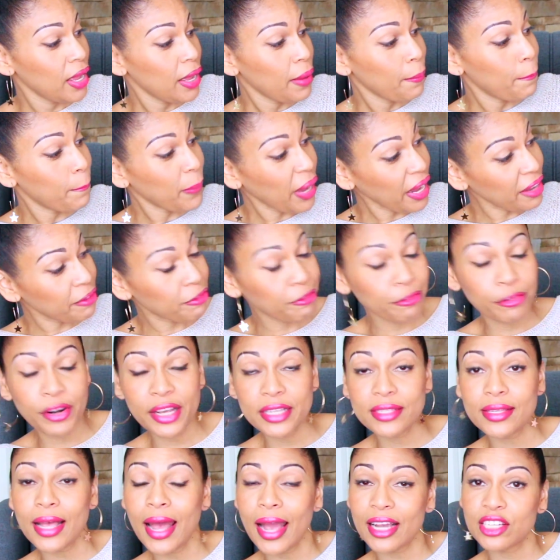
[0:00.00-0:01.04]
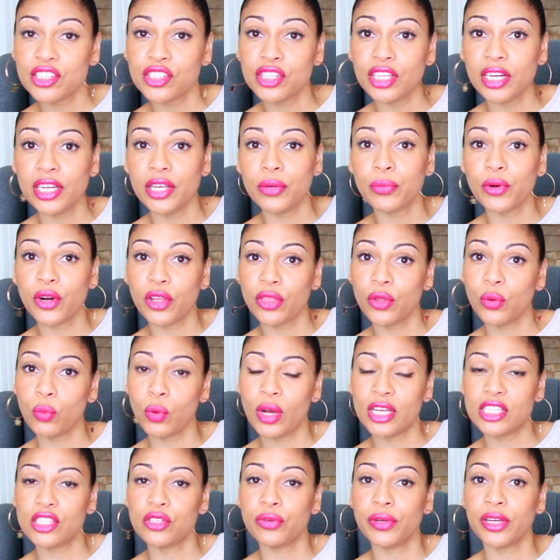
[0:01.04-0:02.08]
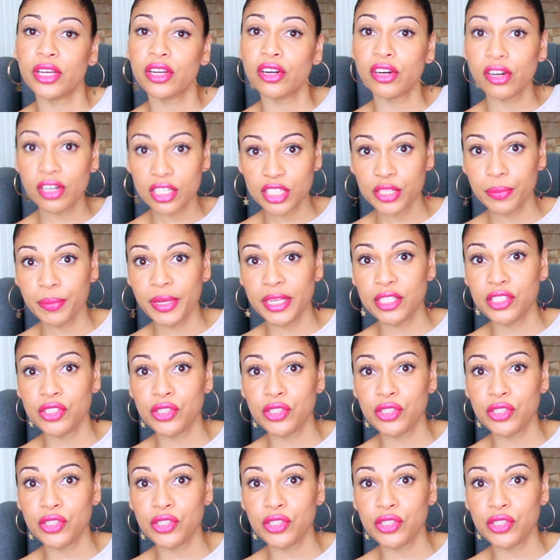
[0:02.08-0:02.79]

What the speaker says: My friends actually were the ones who encouraged me